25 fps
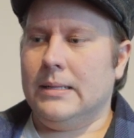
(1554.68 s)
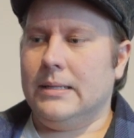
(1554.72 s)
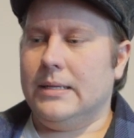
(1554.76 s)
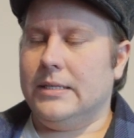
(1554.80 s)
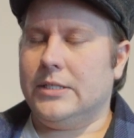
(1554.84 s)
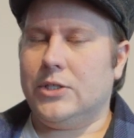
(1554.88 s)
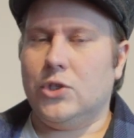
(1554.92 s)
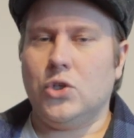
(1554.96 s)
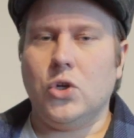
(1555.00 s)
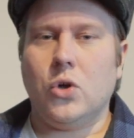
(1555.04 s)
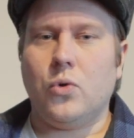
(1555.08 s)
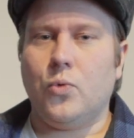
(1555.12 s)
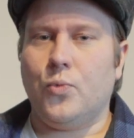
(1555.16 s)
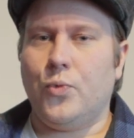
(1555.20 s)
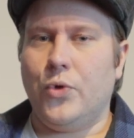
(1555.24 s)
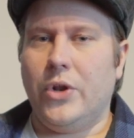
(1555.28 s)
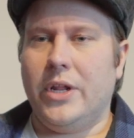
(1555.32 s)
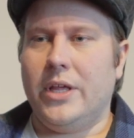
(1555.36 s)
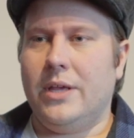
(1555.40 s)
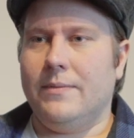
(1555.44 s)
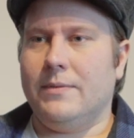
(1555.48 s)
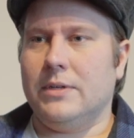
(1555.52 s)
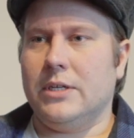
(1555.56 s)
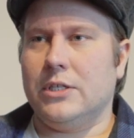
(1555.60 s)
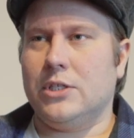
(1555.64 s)
It's not
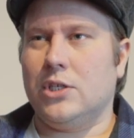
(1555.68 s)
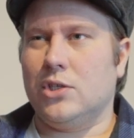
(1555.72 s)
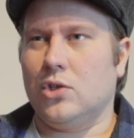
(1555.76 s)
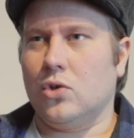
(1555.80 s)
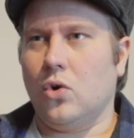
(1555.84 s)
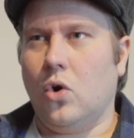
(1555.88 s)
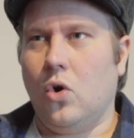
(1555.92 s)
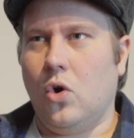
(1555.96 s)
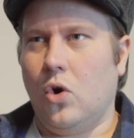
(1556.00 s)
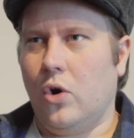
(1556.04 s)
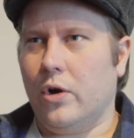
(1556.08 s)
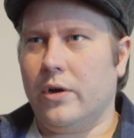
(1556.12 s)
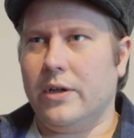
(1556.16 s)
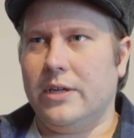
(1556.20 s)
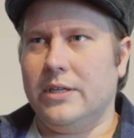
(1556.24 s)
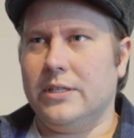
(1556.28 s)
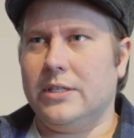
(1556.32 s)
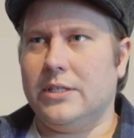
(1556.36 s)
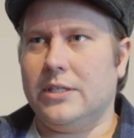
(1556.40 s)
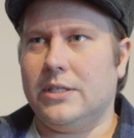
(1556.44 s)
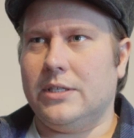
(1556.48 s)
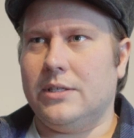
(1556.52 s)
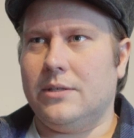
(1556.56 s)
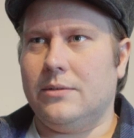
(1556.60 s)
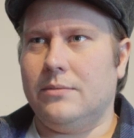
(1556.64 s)
really even a song,
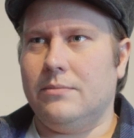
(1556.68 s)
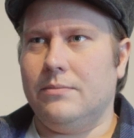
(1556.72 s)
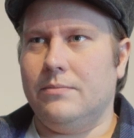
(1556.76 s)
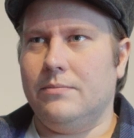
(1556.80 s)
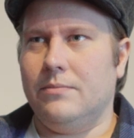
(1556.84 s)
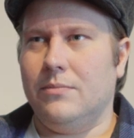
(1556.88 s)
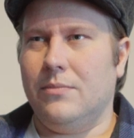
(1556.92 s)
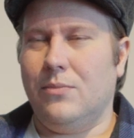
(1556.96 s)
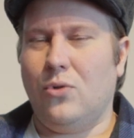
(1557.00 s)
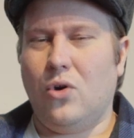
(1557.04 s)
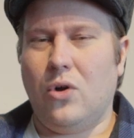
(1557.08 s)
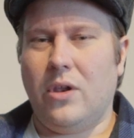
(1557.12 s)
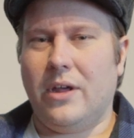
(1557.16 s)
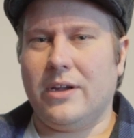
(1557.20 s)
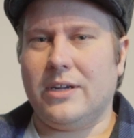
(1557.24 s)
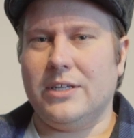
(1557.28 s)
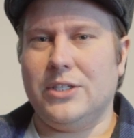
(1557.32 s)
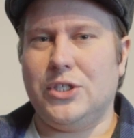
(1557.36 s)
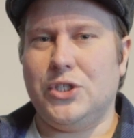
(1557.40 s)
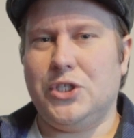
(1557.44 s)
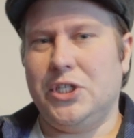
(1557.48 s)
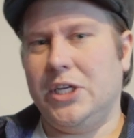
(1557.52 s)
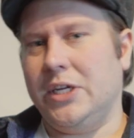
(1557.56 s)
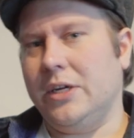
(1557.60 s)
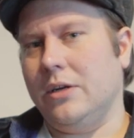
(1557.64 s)
it's more like a
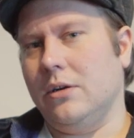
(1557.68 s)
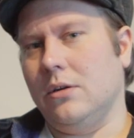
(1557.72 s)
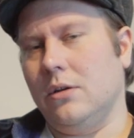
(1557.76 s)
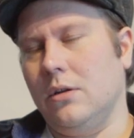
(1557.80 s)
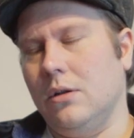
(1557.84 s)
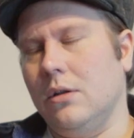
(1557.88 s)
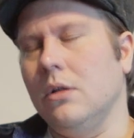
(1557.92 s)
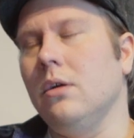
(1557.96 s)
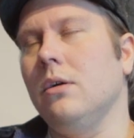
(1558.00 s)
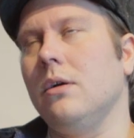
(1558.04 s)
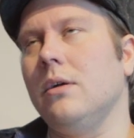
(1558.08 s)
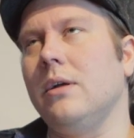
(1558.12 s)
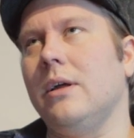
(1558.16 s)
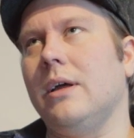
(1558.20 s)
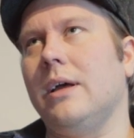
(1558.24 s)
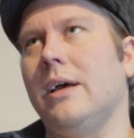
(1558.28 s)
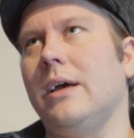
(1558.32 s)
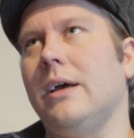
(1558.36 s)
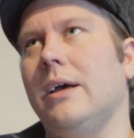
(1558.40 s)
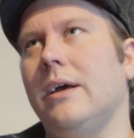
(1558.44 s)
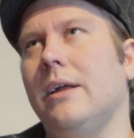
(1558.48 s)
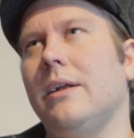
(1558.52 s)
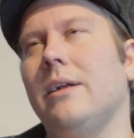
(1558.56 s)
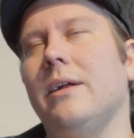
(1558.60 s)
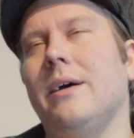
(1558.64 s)
jingle,
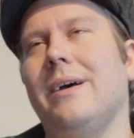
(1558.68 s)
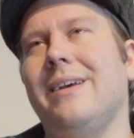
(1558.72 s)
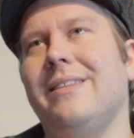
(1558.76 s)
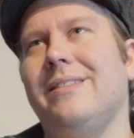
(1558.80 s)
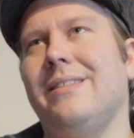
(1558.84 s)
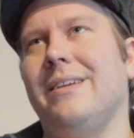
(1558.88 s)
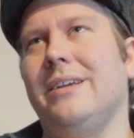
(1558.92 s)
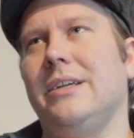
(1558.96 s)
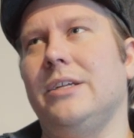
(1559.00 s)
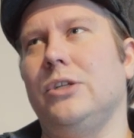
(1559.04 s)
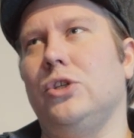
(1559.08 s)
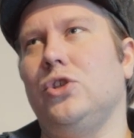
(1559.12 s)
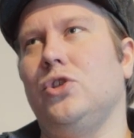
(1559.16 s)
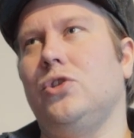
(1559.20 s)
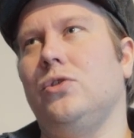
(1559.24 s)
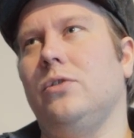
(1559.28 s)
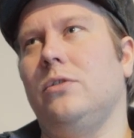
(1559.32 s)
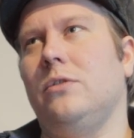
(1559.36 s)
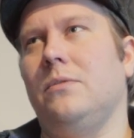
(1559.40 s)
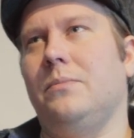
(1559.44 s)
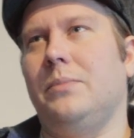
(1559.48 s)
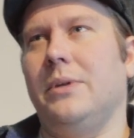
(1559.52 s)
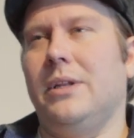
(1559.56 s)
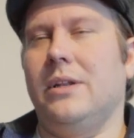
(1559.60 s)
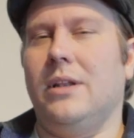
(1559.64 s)
and I think it
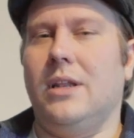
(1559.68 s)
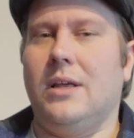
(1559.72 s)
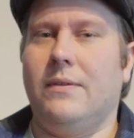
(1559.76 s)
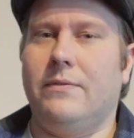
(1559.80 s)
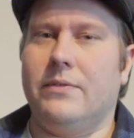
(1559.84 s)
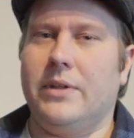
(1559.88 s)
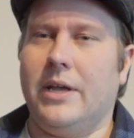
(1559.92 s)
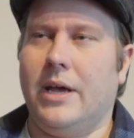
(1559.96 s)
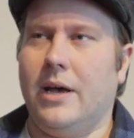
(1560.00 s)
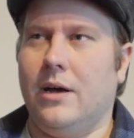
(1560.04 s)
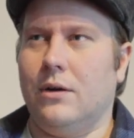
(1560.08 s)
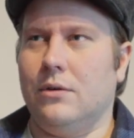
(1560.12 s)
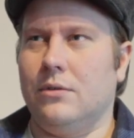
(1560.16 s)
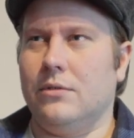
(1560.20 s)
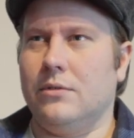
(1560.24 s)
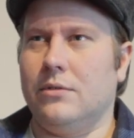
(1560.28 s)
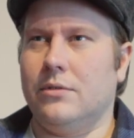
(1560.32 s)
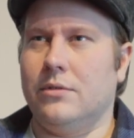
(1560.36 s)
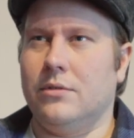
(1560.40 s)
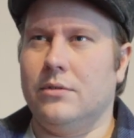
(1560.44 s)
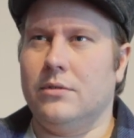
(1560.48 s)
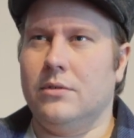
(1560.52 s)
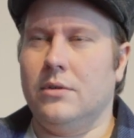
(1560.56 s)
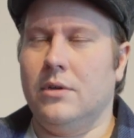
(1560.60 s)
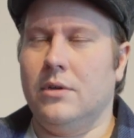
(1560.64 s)
should have been left out.